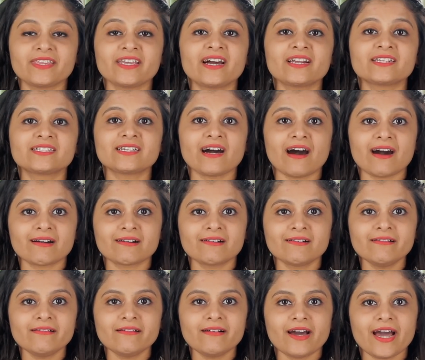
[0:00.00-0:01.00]
They are
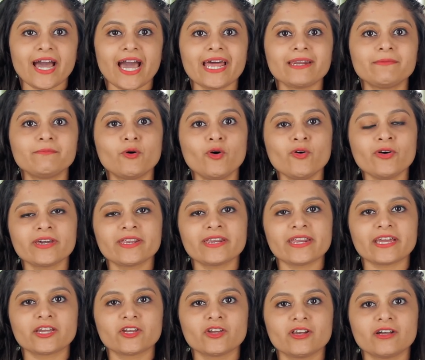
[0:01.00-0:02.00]
darker and more
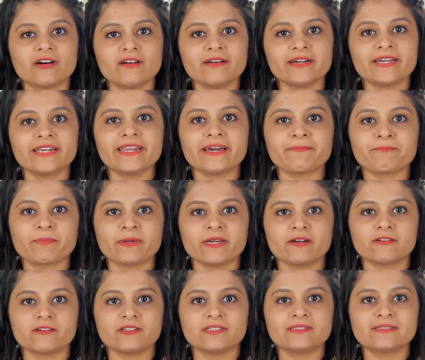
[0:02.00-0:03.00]
irregular in
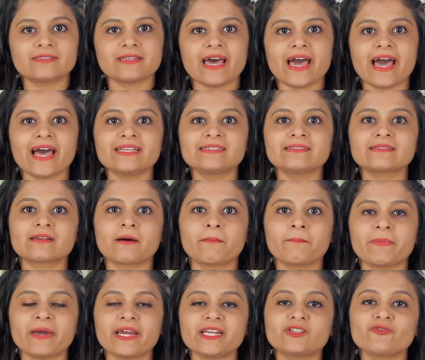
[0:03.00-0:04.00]
appearance as
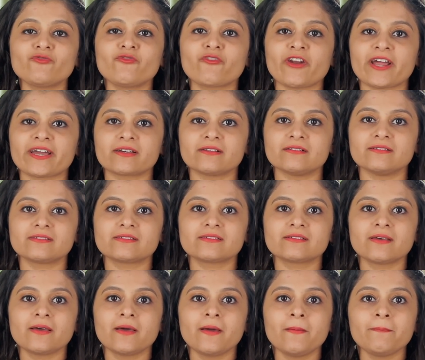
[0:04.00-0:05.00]
compared to freckles.
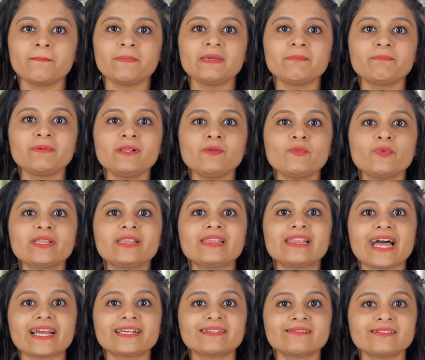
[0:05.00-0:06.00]
People with
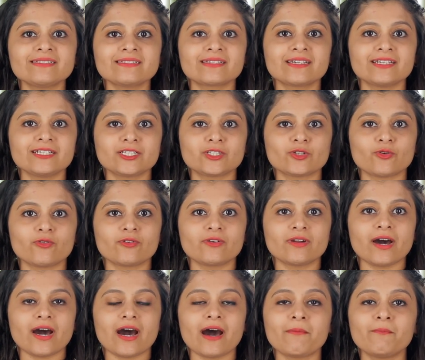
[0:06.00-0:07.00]
lighter skin
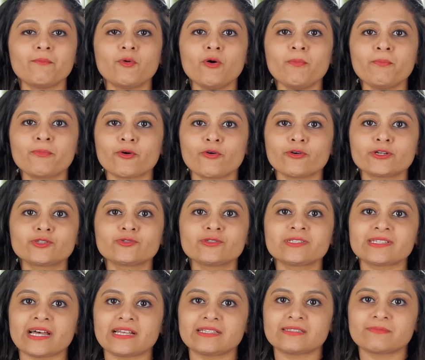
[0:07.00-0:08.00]
tone are more prone to
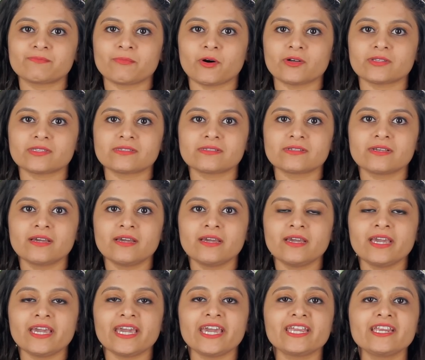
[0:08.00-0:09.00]
sunspots.
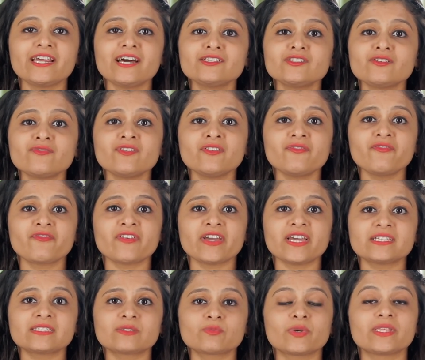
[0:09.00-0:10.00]
Areas of the
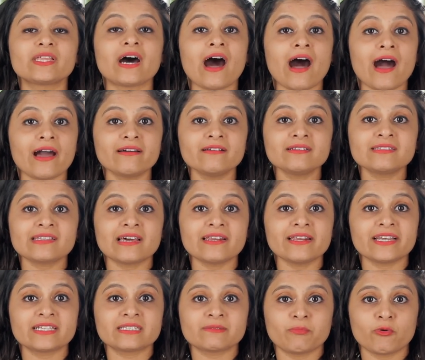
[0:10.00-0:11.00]
face with higher
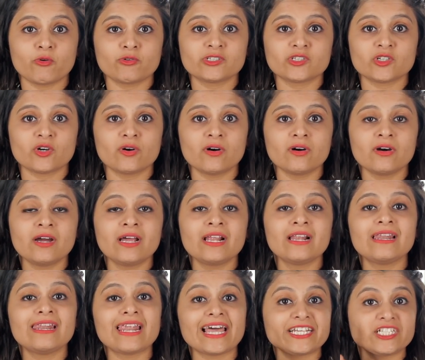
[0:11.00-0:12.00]
sun exposure
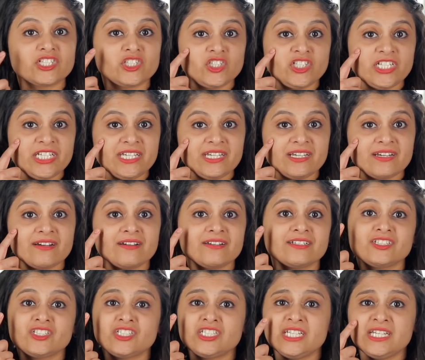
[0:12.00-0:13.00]
like cheek,
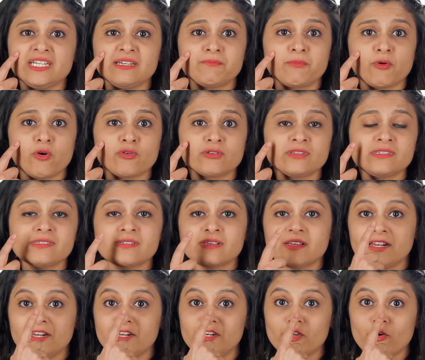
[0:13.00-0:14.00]
cheekbones,
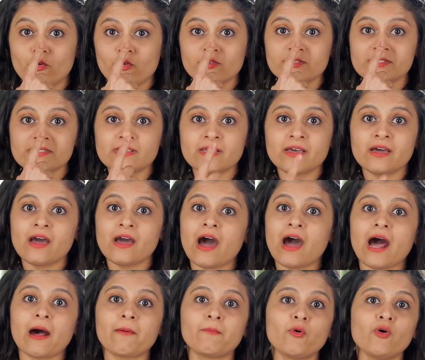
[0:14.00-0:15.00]
nose
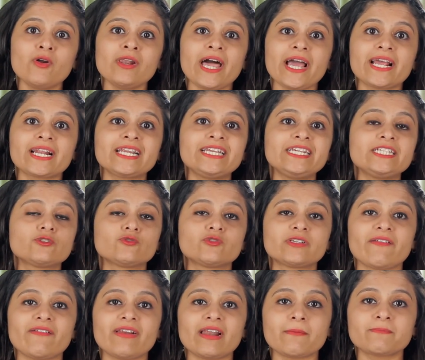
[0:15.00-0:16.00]
are more likely to
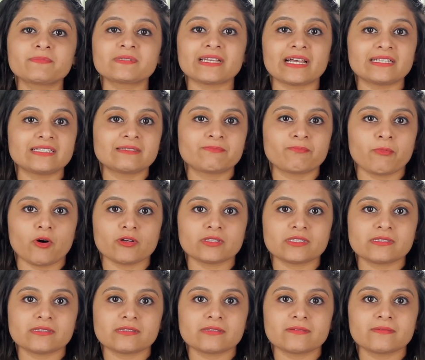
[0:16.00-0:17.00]
develop
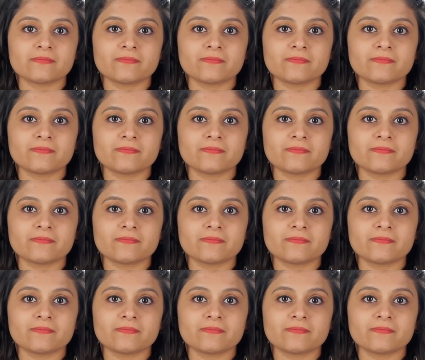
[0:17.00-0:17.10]
sunspots.